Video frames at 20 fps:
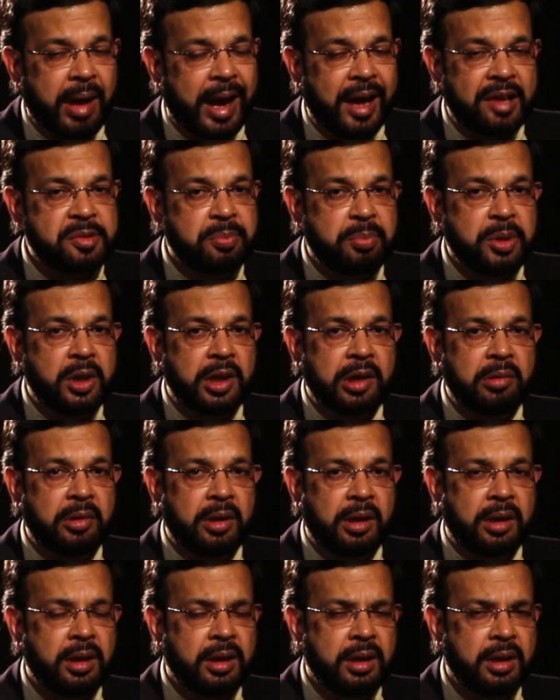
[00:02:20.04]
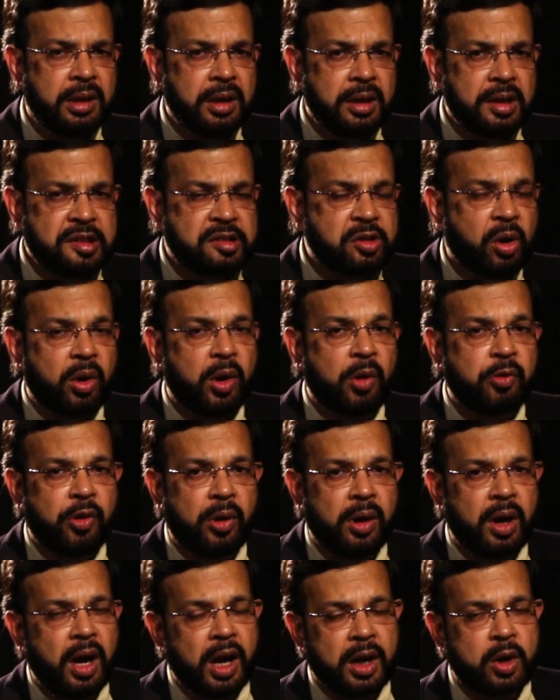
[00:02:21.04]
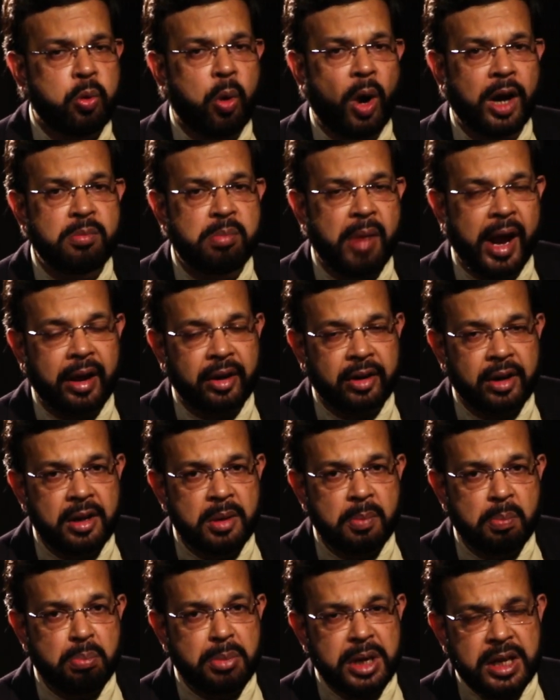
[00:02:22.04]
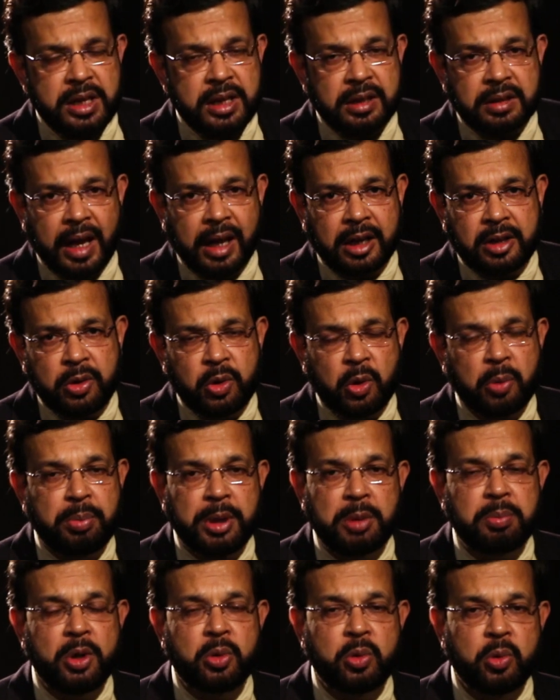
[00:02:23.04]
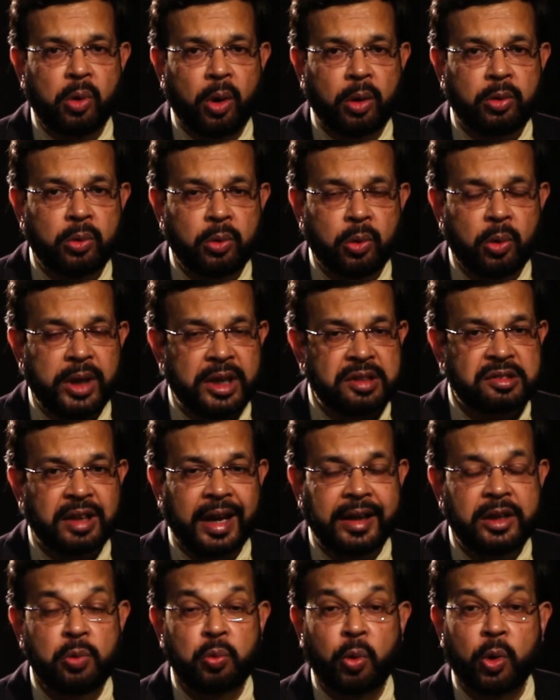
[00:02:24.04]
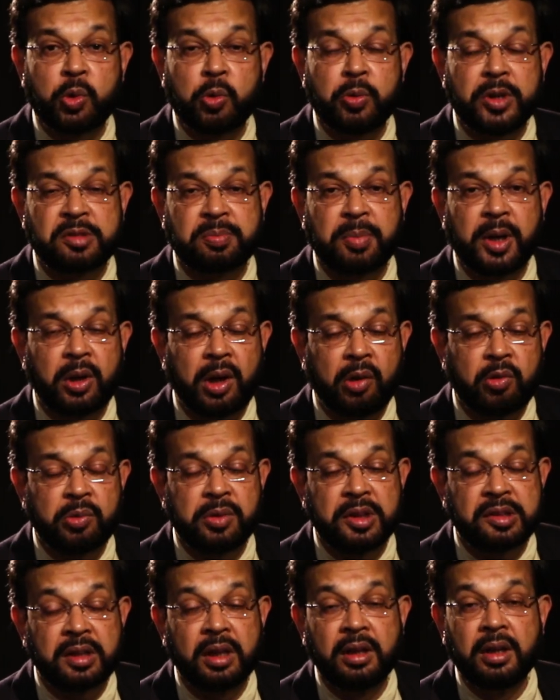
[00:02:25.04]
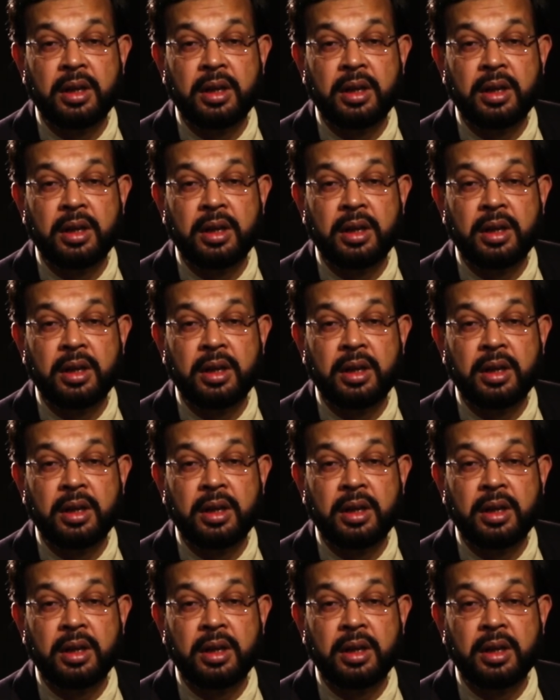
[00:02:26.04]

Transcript: has become a sort of a quagmire, meaning that, you know, people do not know exactly what to expect out of this